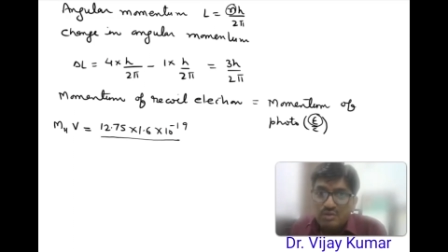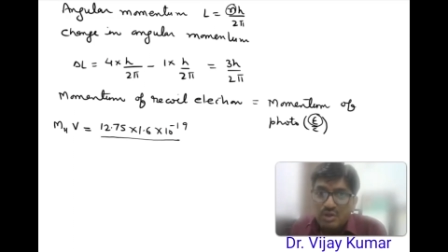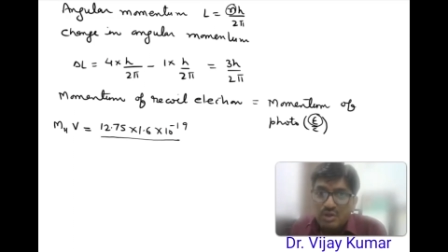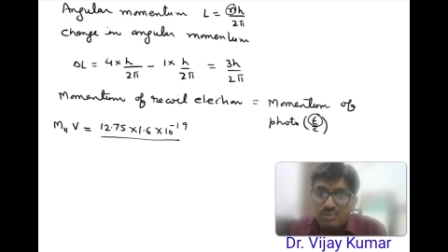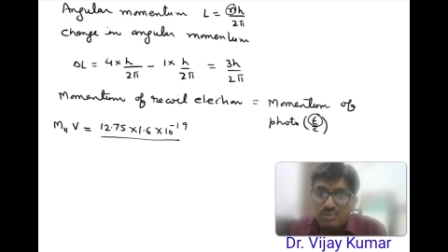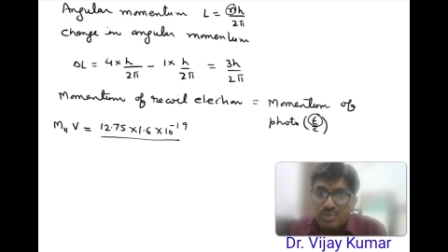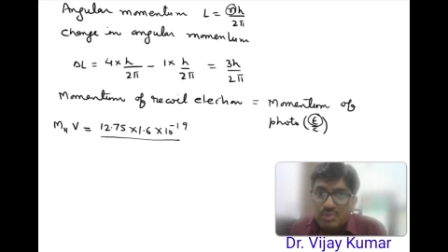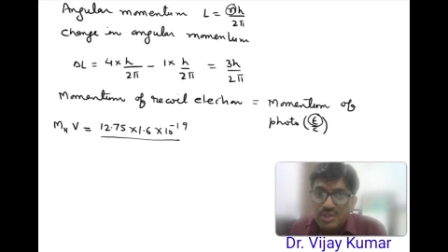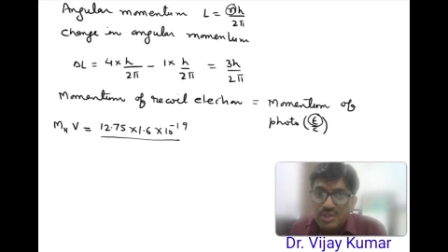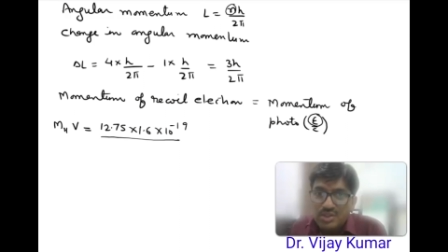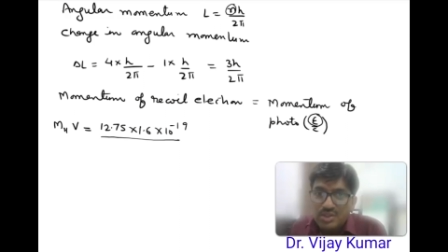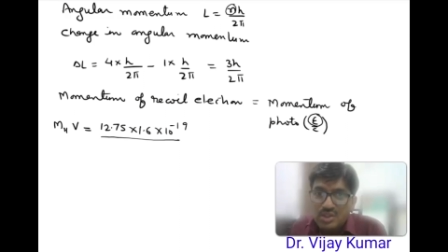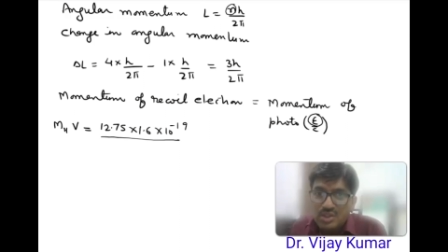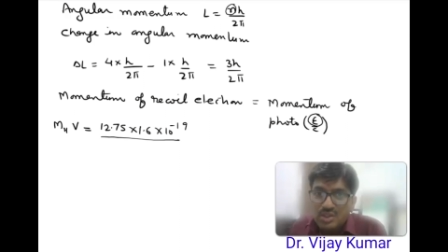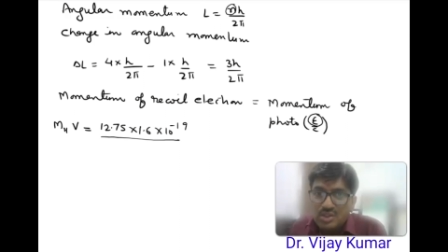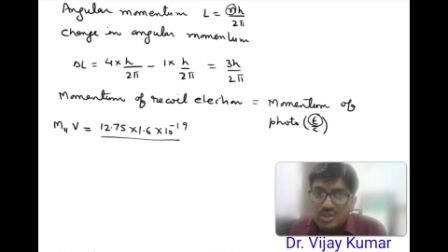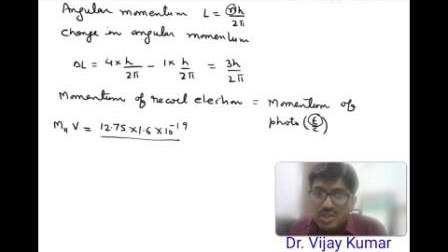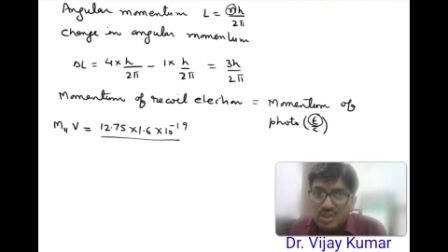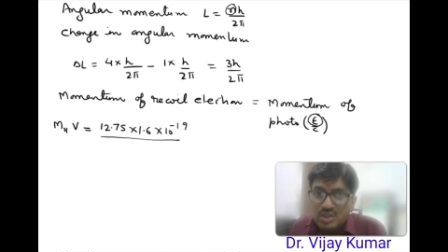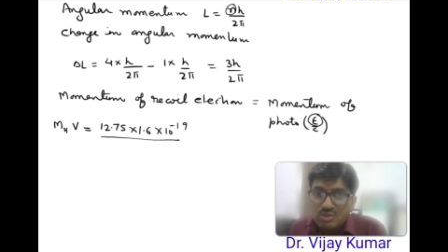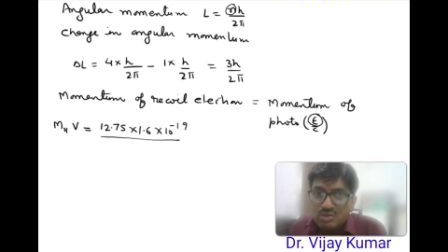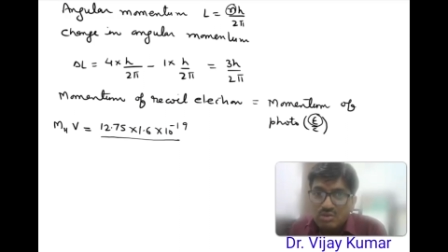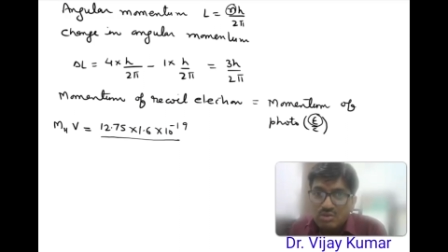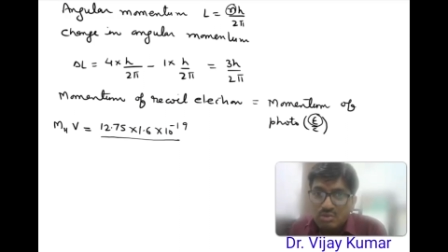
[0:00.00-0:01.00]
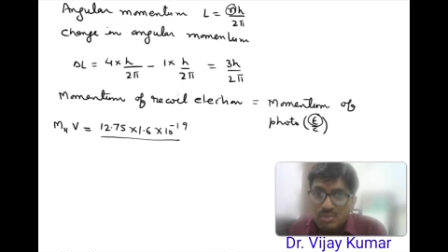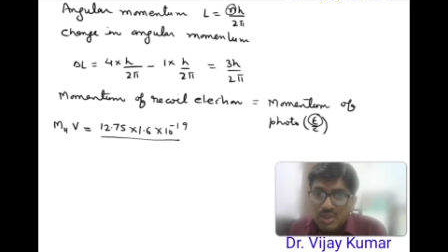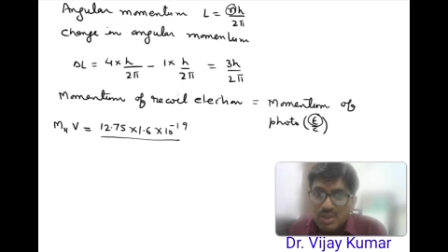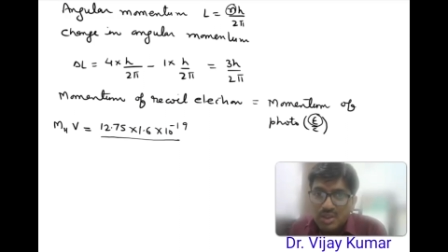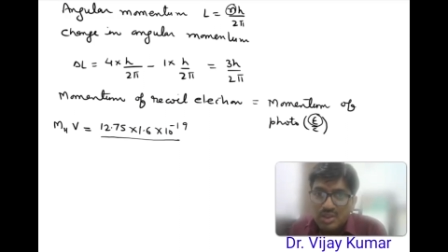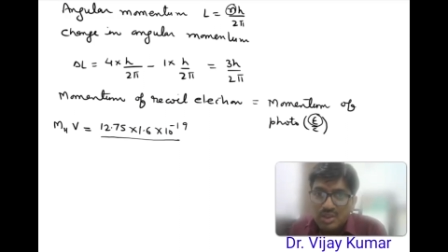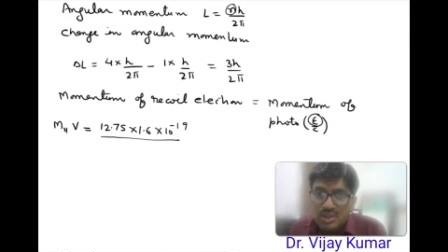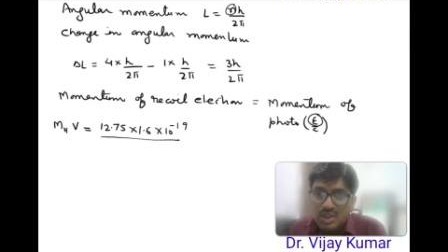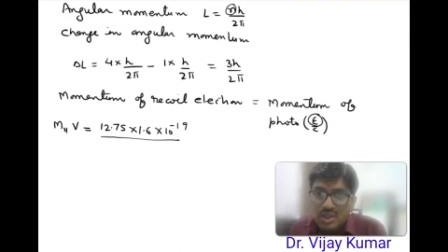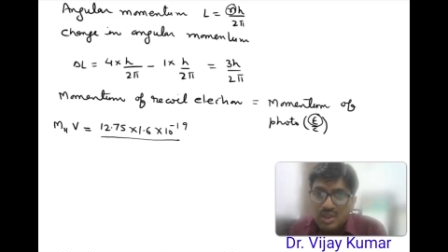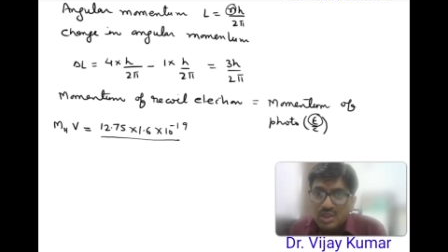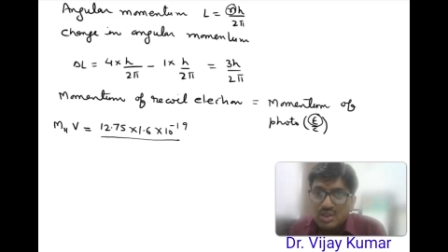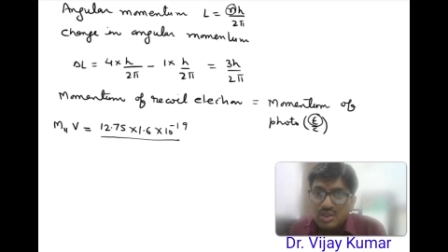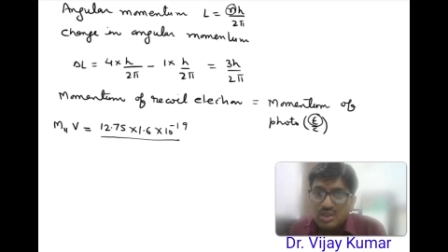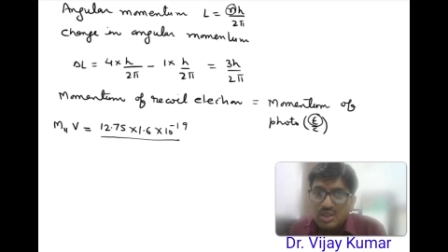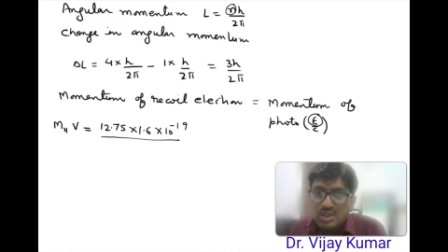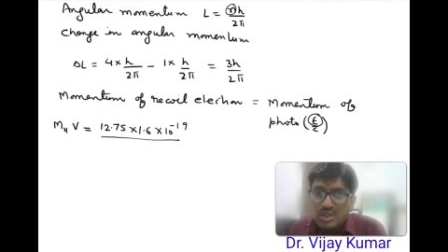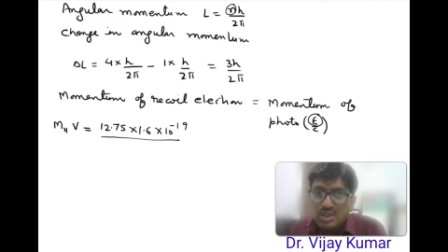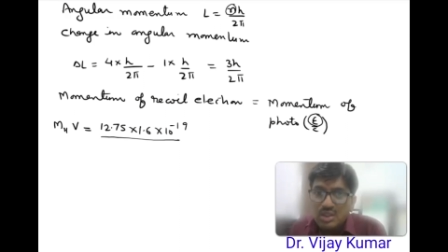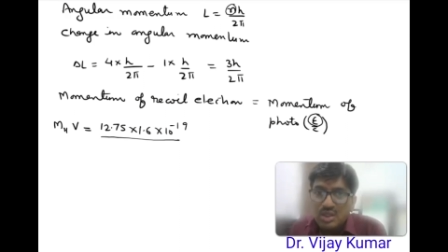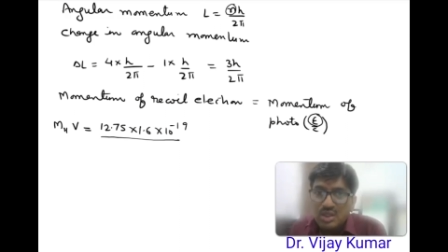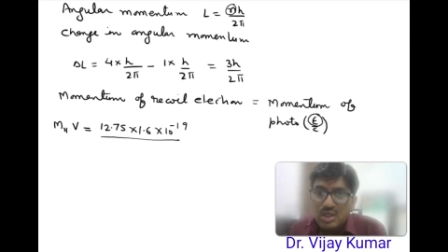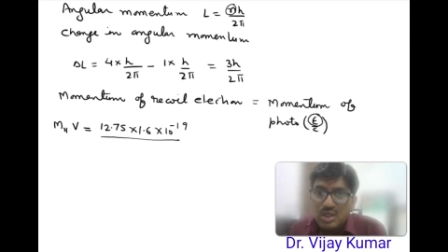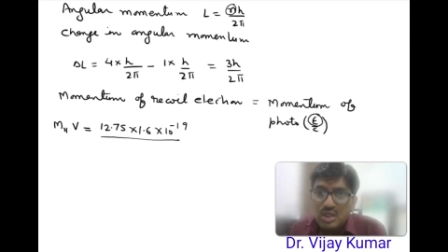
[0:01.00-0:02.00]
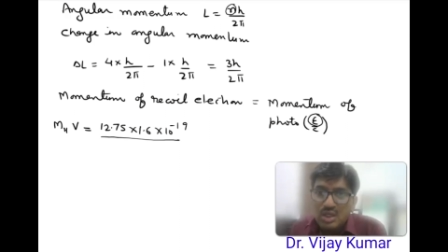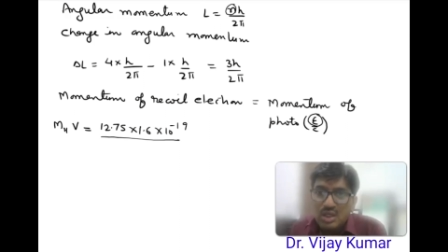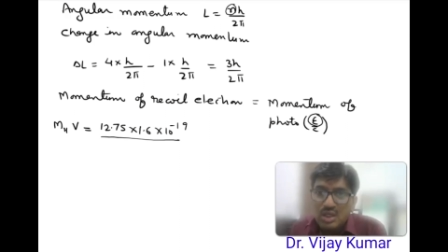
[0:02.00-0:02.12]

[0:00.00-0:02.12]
1.6 10 to the power minus 19